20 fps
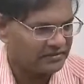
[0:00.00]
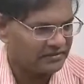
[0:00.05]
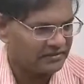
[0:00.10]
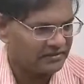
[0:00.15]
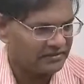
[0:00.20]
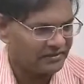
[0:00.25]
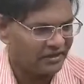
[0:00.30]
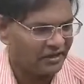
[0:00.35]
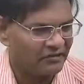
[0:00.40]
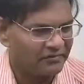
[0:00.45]

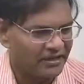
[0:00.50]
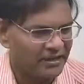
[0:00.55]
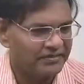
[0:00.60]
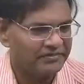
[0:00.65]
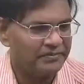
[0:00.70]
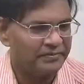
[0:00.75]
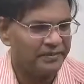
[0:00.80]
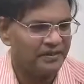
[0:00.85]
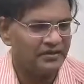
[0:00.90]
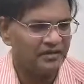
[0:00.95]
Normally
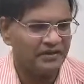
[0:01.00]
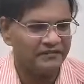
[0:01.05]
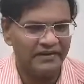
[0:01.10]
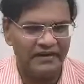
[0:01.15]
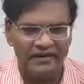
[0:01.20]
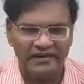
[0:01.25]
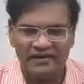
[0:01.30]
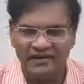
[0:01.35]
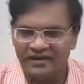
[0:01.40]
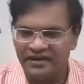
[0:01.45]
Supreme Court will
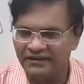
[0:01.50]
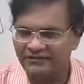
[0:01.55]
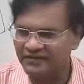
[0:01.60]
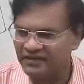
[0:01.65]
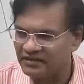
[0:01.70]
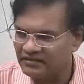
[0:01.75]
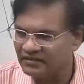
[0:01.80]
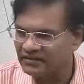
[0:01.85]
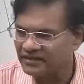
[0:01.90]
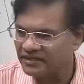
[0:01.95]
not
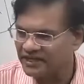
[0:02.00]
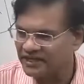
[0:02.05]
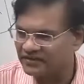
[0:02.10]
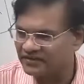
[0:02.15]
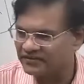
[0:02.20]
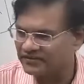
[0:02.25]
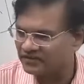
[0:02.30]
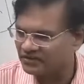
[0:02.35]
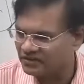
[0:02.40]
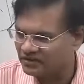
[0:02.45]
review its
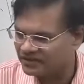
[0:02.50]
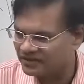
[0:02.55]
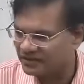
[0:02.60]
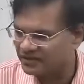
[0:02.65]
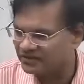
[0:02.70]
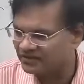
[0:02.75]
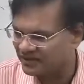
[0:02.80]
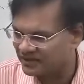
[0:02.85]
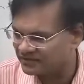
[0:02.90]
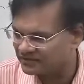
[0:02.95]
own
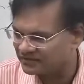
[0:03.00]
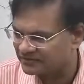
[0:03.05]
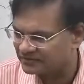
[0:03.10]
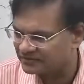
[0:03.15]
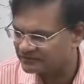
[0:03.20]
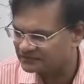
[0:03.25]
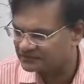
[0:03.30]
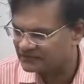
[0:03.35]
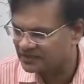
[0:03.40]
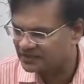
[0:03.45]
judgments.
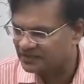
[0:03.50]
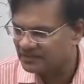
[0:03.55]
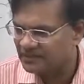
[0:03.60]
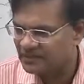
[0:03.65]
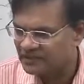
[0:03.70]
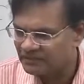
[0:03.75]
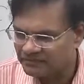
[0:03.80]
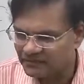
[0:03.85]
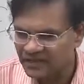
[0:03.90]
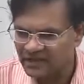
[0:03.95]

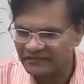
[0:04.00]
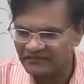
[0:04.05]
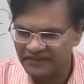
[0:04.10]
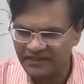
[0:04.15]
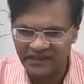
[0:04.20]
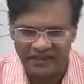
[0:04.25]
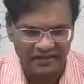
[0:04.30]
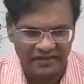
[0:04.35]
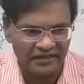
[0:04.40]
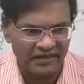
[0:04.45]
But
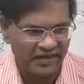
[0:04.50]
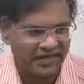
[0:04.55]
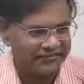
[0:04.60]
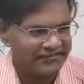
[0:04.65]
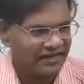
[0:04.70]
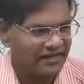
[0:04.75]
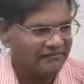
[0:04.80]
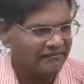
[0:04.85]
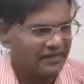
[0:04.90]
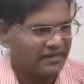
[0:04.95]
within less
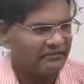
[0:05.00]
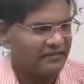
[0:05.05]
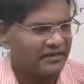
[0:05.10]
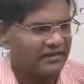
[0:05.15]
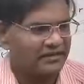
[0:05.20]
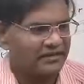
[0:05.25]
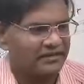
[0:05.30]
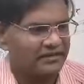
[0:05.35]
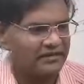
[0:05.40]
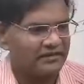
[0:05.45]
than 1 month,
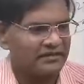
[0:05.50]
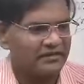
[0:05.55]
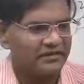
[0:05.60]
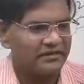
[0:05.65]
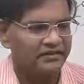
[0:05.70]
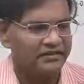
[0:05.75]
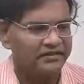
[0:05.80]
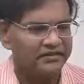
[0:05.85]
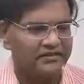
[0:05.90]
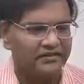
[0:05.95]

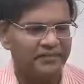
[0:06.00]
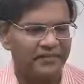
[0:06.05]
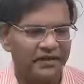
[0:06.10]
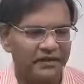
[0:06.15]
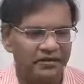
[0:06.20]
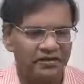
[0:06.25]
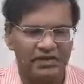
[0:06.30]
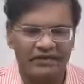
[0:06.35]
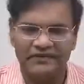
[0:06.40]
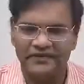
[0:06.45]
Supreme
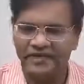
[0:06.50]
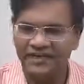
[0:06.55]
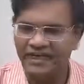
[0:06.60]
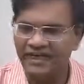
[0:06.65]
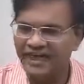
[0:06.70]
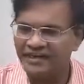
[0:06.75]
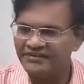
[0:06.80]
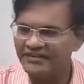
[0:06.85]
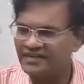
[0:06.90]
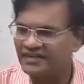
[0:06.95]
Court of India
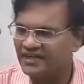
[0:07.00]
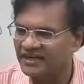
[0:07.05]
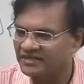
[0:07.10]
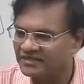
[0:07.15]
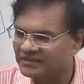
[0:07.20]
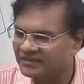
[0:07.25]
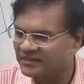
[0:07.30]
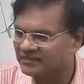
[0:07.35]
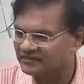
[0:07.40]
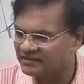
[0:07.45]
has agreed
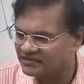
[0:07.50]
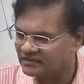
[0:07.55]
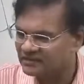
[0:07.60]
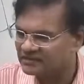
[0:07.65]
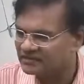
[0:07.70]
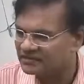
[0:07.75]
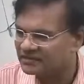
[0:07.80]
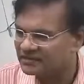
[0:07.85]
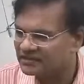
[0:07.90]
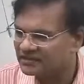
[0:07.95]
to review
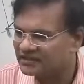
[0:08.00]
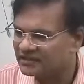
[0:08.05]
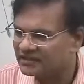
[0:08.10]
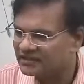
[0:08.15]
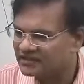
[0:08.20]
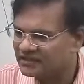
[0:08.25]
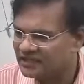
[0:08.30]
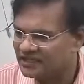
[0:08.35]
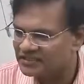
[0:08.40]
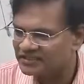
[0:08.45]

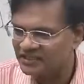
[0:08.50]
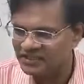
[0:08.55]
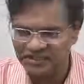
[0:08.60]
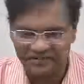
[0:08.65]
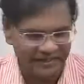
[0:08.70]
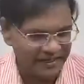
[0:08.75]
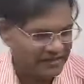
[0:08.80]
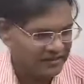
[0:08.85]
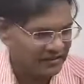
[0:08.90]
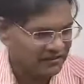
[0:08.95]
the
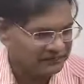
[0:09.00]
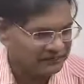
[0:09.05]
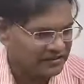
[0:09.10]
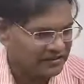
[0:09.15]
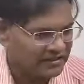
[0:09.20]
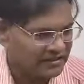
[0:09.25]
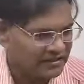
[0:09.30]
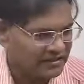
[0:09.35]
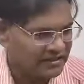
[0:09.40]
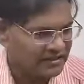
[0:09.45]
judgment of
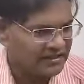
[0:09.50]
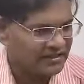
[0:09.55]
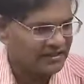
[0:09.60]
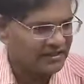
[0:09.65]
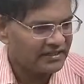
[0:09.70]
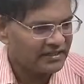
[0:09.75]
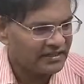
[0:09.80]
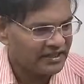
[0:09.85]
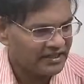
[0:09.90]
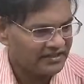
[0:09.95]

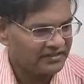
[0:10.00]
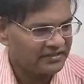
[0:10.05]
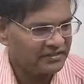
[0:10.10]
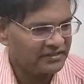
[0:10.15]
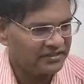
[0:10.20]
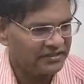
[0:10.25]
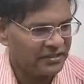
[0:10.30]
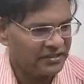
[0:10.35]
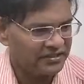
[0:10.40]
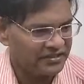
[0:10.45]
these
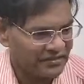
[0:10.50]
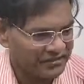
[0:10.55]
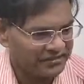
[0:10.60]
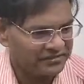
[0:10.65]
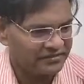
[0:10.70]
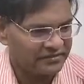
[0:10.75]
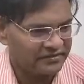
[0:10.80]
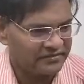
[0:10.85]
judges.